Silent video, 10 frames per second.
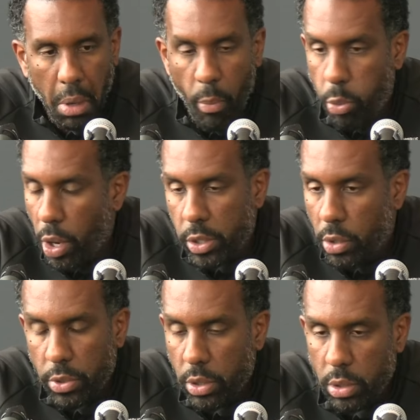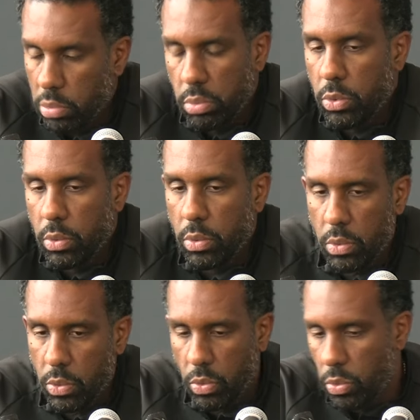I'm proud of
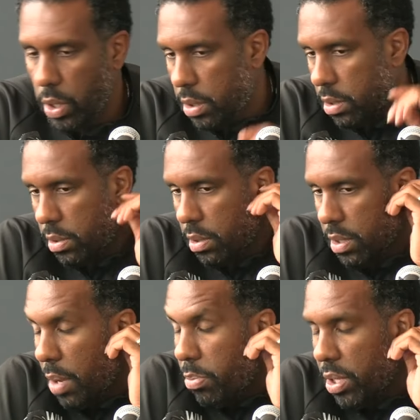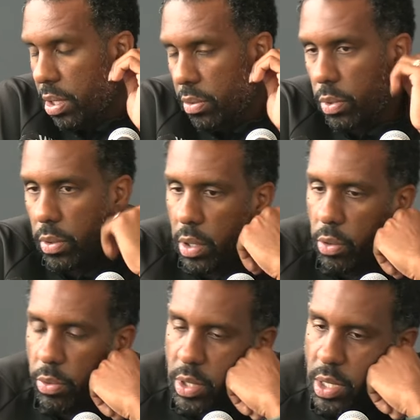what is happening
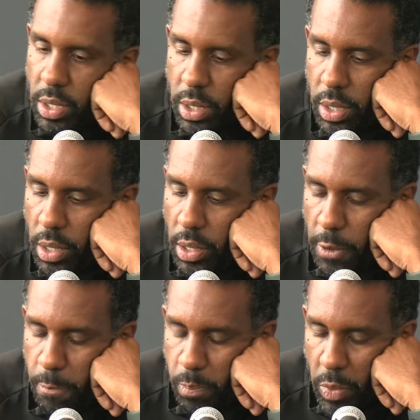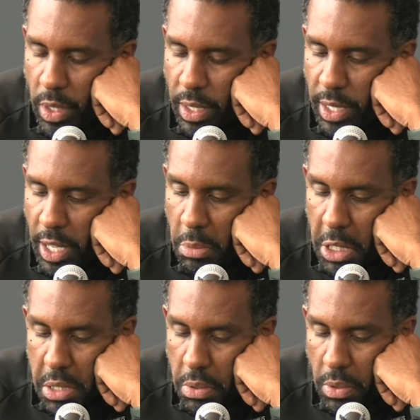with obviously in Liga
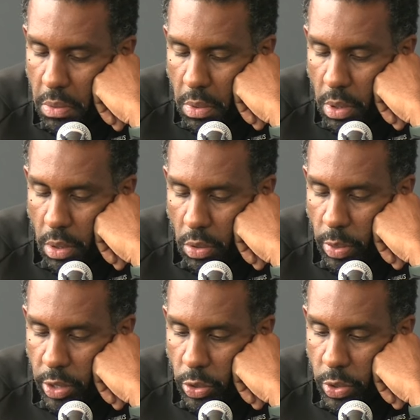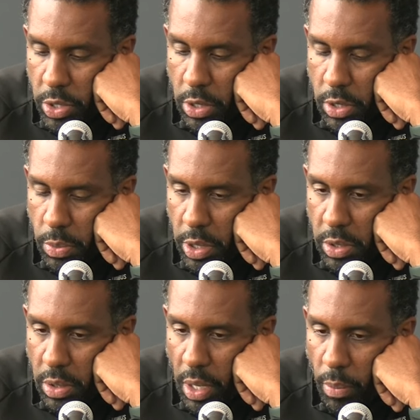MX about the results, but
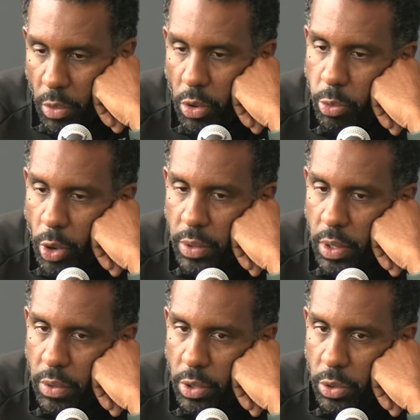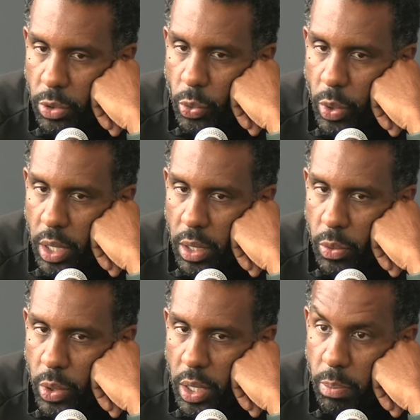I'm more proud of the way
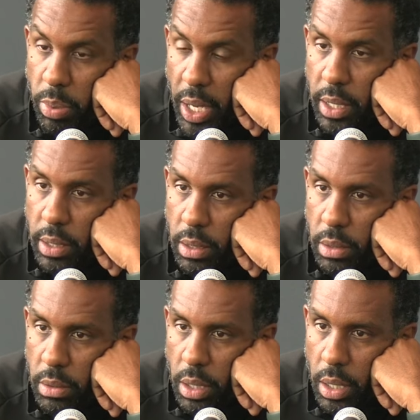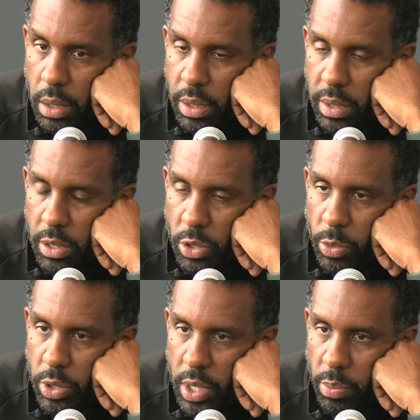we played, and this is the
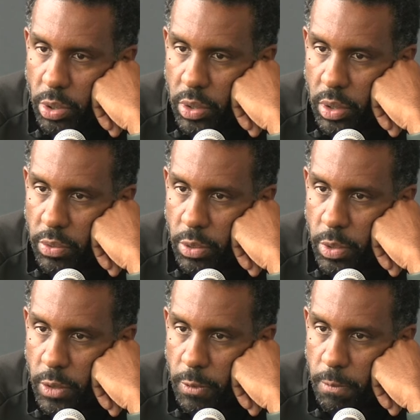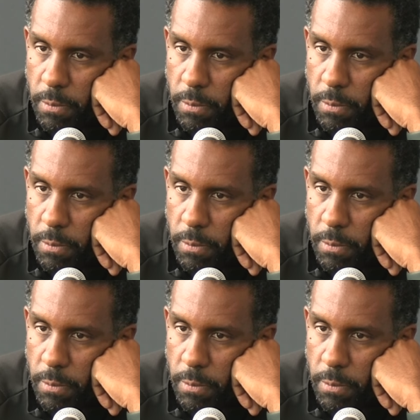most important for me.